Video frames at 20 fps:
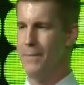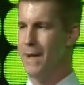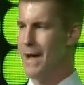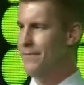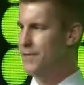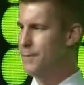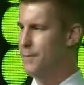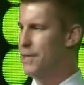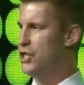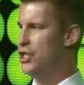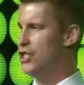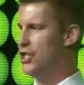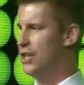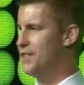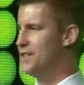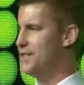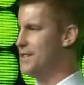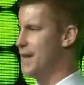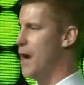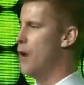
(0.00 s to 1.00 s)
have to be
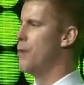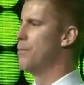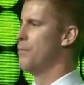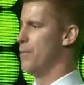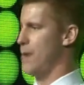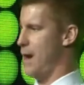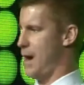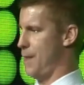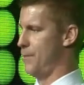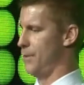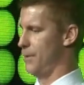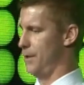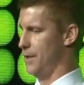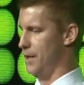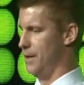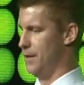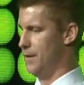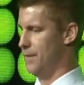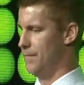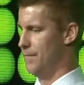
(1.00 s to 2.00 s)
shut down properly.
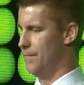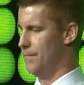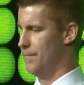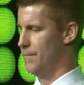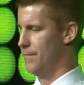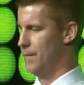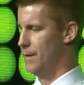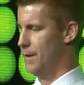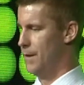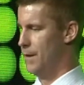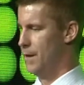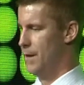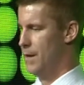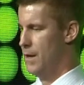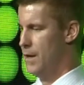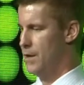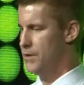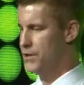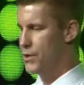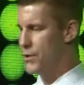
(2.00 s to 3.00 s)

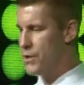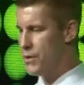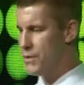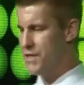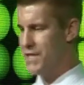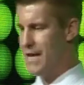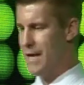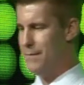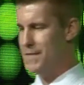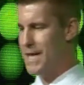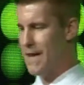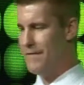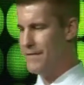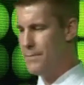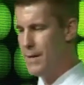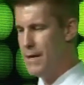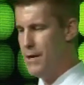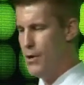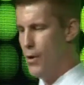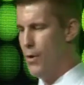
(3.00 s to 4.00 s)
So those teams have to
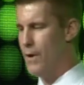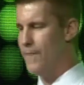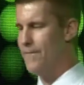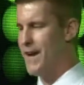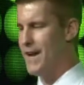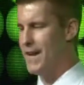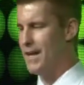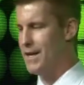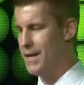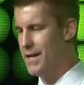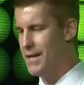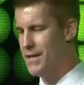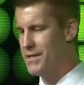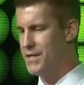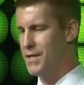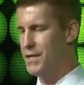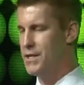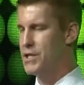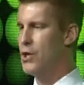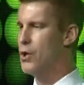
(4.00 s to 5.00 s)
be notified in an
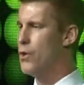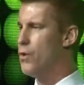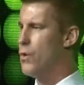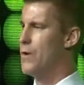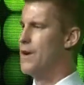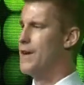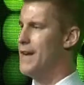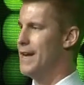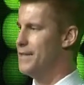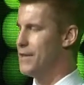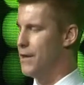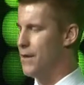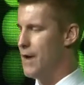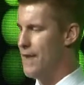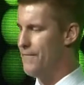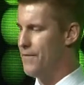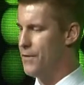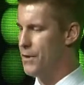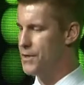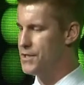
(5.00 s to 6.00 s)
instant to coordinate their
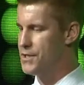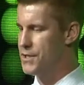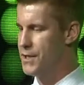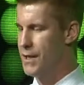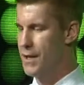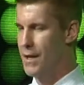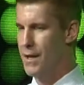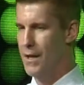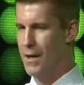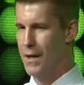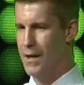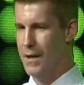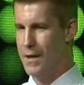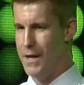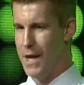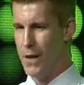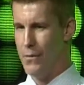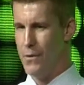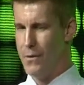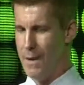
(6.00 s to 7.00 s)
efforts.
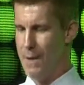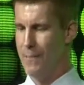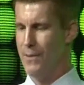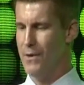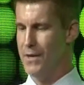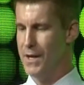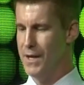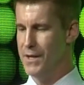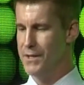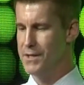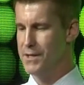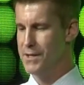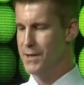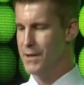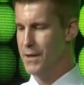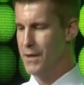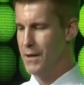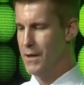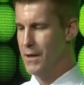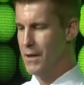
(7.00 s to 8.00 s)
Now remember this.
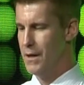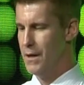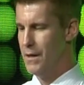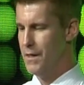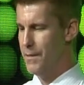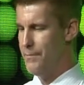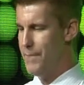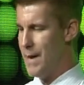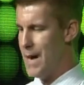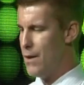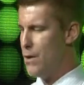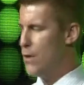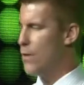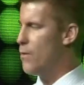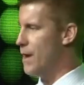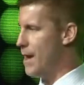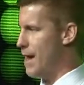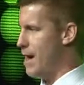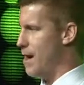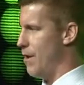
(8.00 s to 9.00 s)
The power
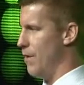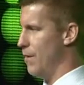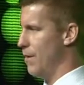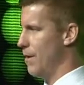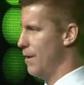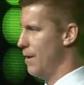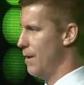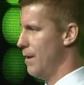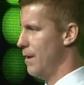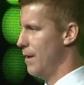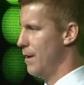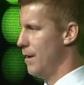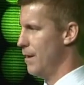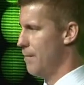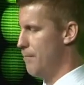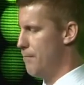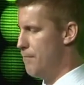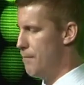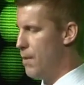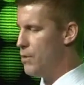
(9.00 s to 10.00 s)
went
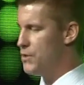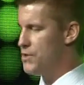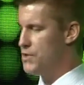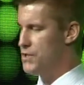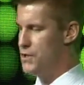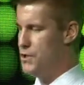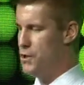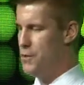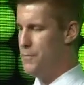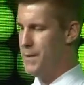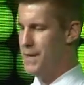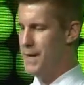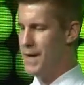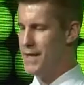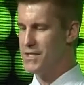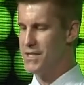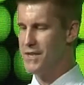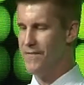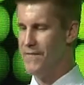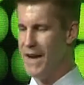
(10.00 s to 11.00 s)
out, most
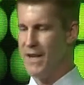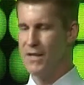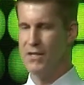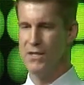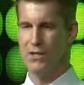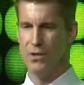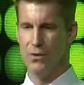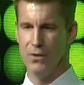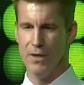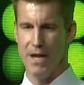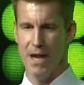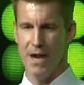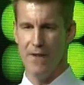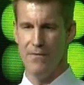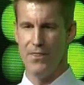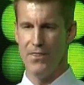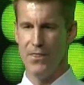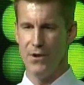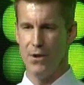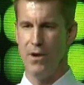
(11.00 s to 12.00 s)
UPS devices only
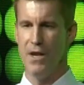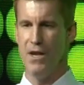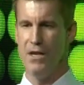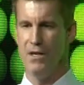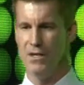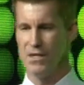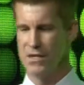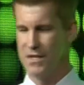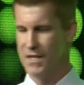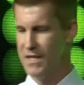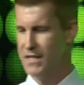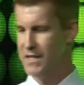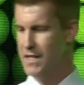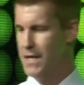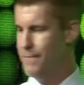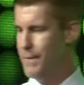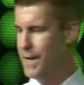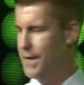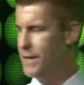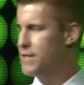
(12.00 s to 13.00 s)
have 30 to 60
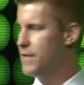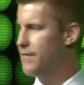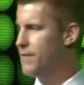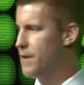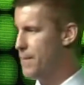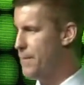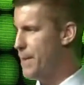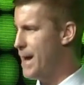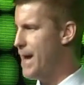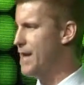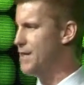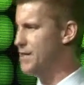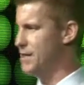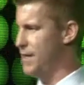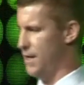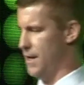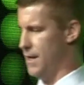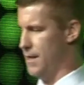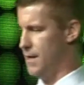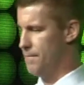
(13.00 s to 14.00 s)
minutes of
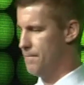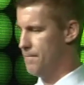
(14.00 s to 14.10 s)
capacity.